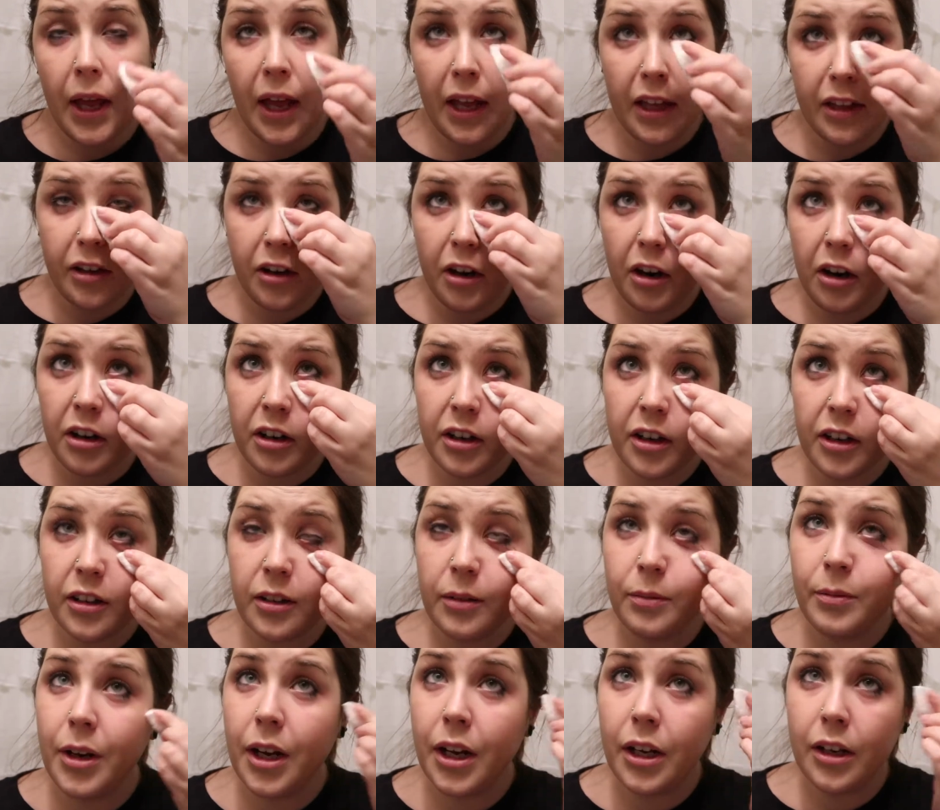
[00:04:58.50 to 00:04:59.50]
it's hard
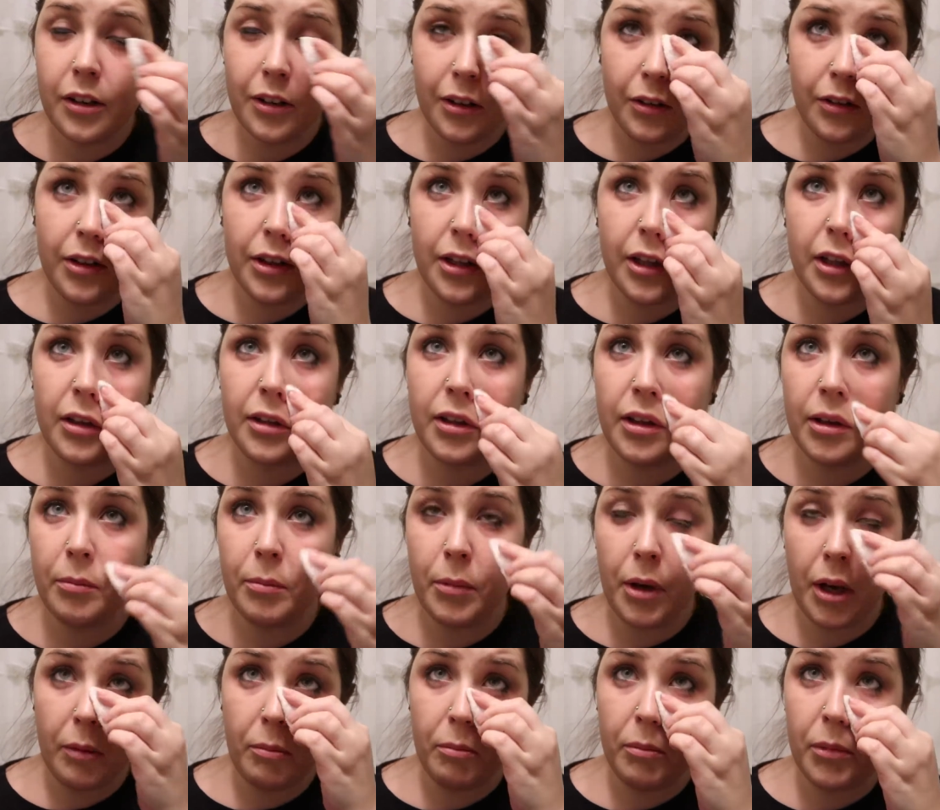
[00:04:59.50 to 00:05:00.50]
because I'm not doing this in
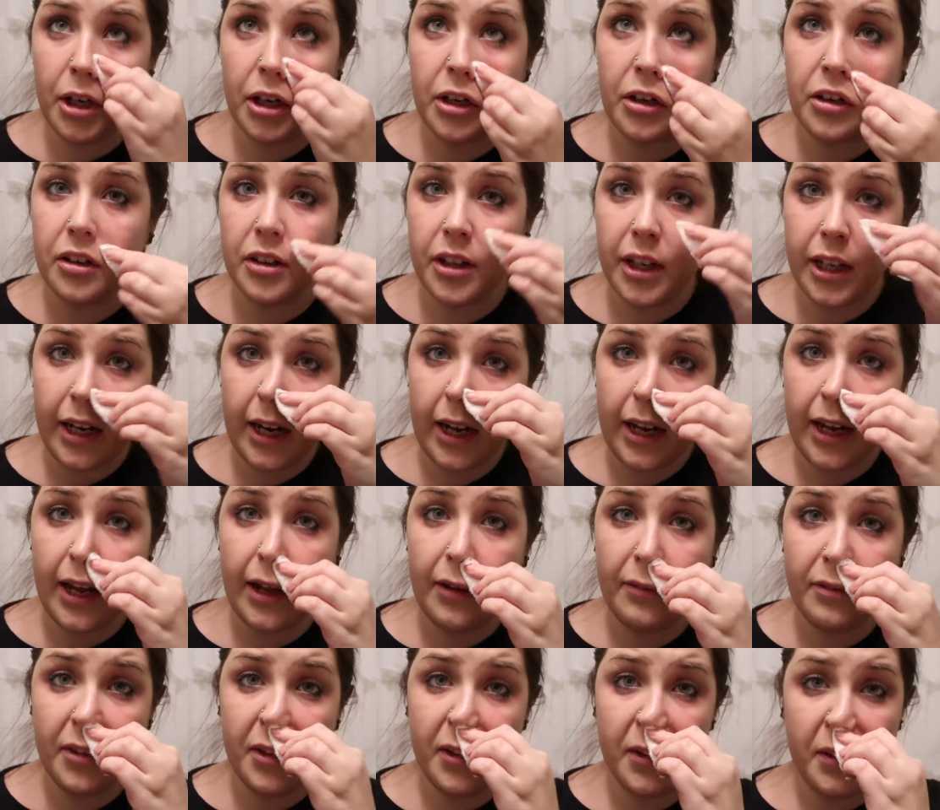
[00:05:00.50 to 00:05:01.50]
my mirror. Like, I
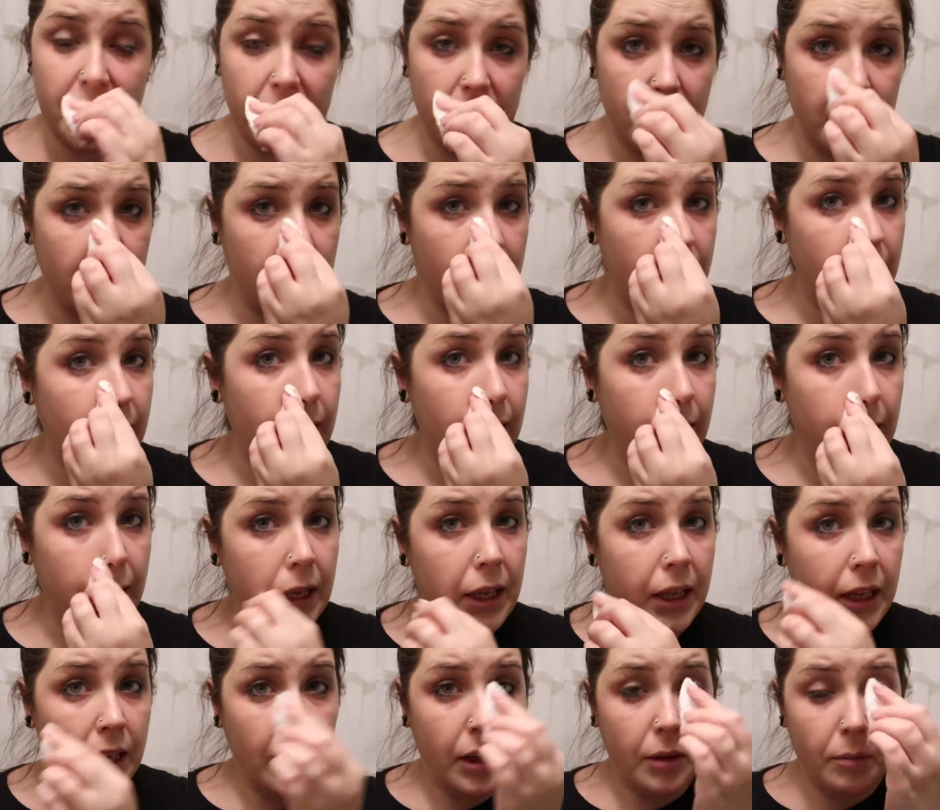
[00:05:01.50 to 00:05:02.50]
have this sitting,
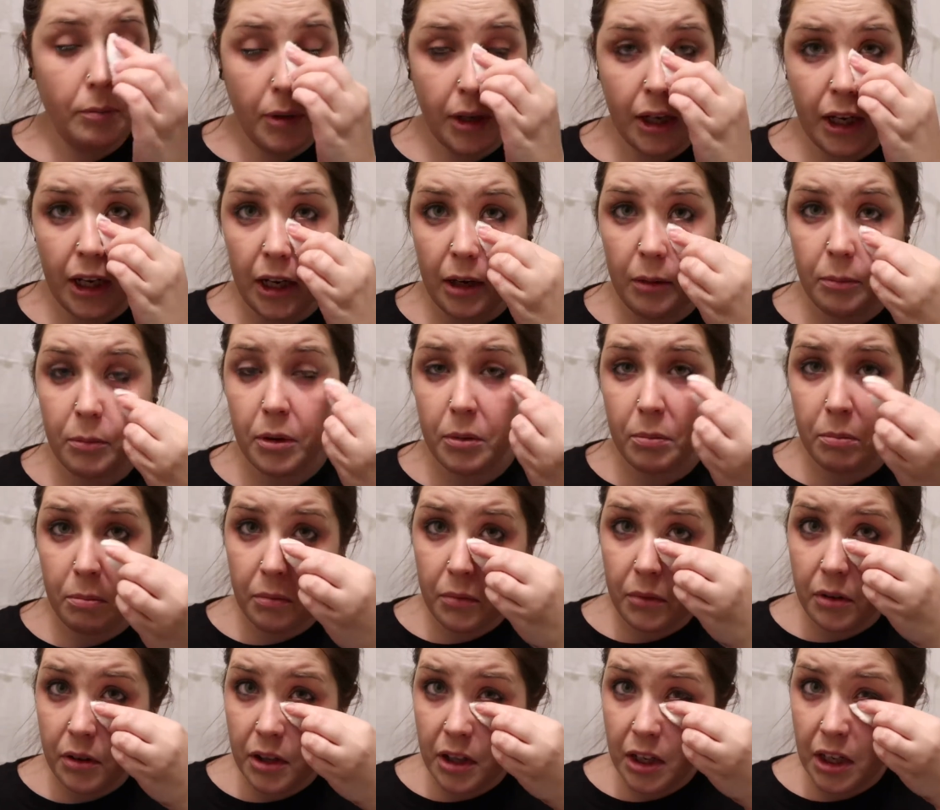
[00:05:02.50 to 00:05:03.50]
my camera
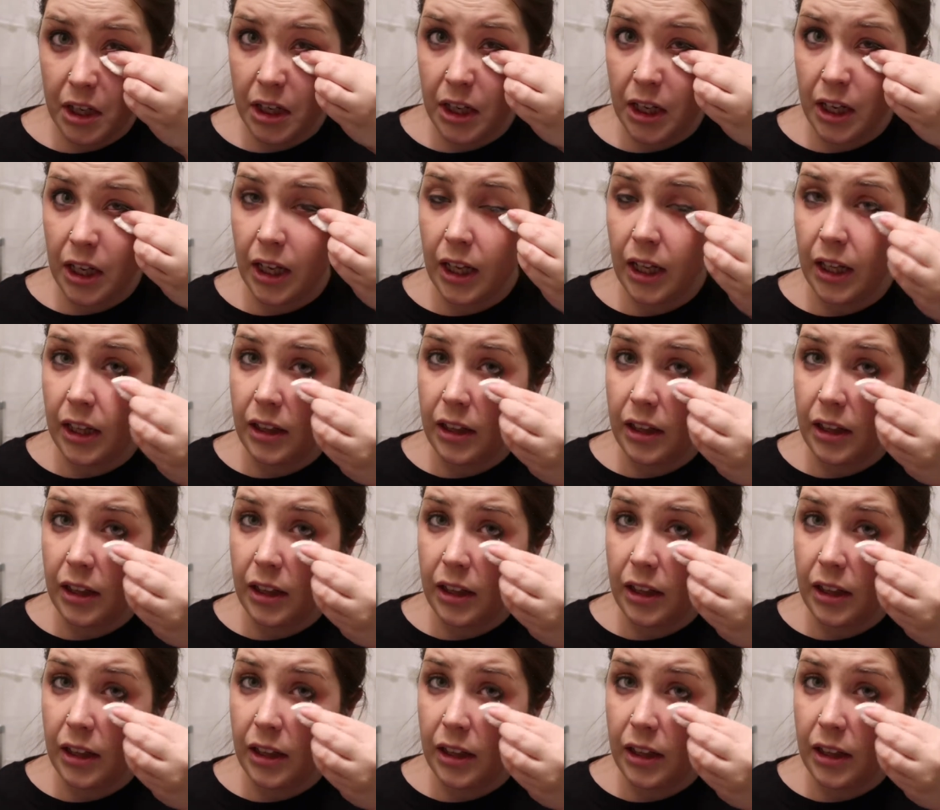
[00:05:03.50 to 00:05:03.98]
sitting